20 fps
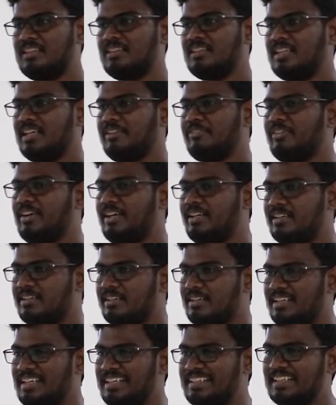They find
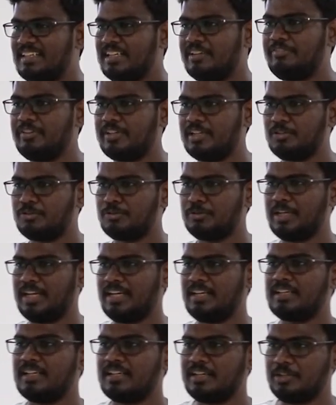it little difficult to
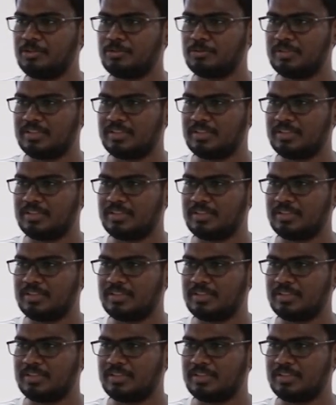enter into